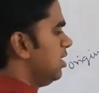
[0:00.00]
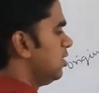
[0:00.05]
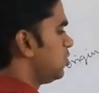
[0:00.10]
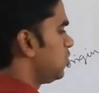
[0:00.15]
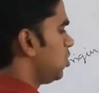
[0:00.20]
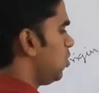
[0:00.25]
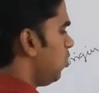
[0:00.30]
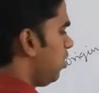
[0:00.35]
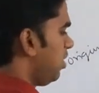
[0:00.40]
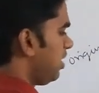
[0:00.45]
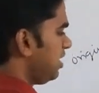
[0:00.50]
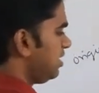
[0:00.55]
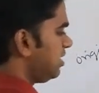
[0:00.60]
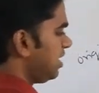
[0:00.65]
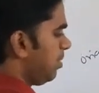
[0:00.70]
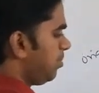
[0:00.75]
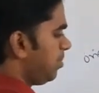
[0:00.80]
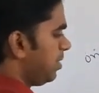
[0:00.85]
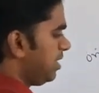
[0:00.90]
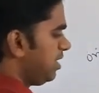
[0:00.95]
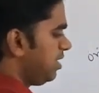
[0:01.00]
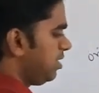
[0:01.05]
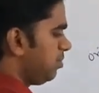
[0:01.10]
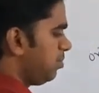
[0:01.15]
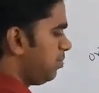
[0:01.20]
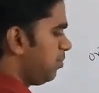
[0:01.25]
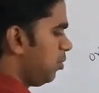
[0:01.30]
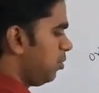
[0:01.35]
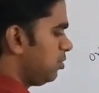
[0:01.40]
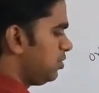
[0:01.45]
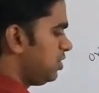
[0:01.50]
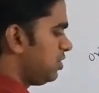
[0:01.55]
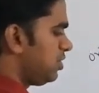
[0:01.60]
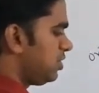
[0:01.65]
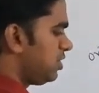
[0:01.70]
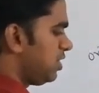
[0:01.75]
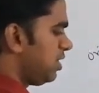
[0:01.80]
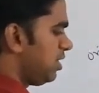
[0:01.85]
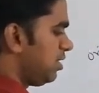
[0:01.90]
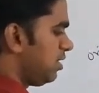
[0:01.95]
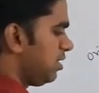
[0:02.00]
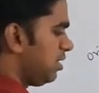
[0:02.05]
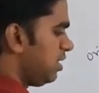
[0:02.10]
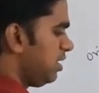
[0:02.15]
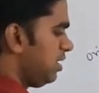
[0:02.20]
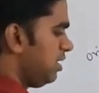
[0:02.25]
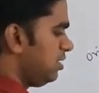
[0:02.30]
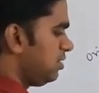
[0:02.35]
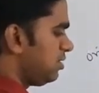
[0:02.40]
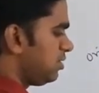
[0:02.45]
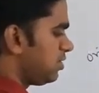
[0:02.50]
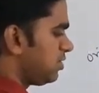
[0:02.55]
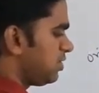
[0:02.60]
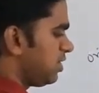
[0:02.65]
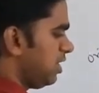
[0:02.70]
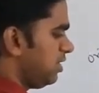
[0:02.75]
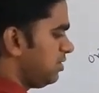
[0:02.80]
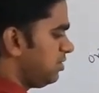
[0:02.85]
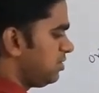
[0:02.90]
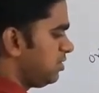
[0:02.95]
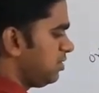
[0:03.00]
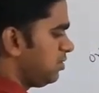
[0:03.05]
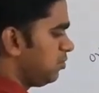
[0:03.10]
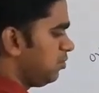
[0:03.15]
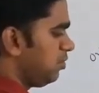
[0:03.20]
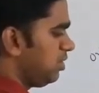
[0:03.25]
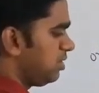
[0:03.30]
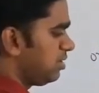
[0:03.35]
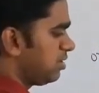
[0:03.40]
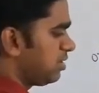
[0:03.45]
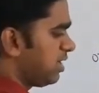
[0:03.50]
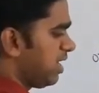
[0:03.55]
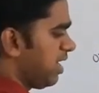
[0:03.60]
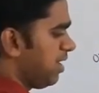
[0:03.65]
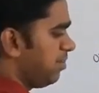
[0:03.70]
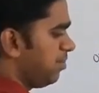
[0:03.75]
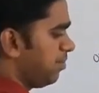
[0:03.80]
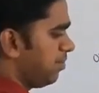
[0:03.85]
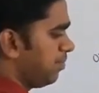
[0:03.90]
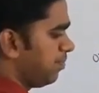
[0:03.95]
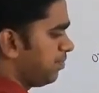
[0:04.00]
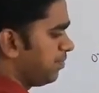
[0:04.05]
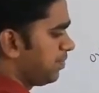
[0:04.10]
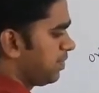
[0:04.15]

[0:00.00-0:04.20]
So what is happening, position is changing with time.